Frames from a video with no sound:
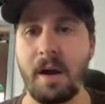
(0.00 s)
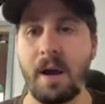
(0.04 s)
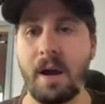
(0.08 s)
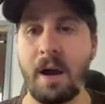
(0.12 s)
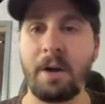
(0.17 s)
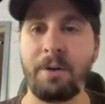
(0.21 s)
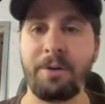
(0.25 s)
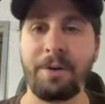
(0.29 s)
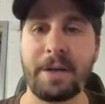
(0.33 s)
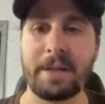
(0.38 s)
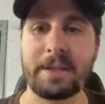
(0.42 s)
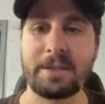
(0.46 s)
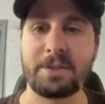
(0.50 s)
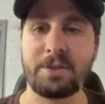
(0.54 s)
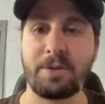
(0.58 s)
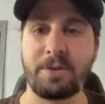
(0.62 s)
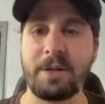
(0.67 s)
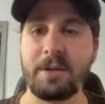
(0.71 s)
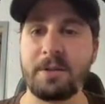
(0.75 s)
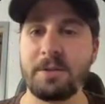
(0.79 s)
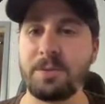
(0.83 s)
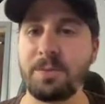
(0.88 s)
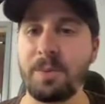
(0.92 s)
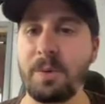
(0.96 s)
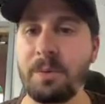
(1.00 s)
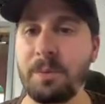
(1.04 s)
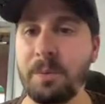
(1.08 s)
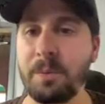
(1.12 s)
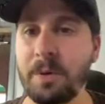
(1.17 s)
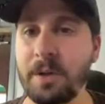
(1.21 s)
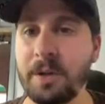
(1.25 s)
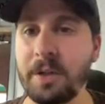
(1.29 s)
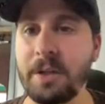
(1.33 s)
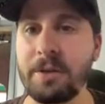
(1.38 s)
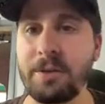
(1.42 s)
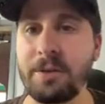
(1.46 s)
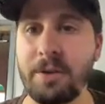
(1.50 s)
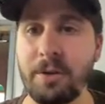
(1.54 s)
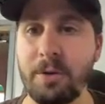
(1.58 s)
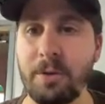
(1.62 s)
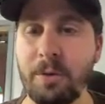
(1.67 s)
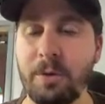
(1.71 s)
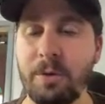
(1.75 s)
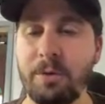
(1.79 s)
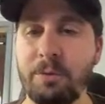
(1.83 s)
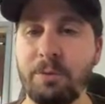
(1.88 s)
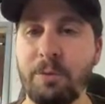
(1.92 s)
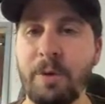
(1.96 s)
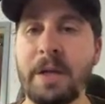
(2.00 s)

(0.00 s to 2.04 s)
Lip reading: All right, so here's what we're gonna do.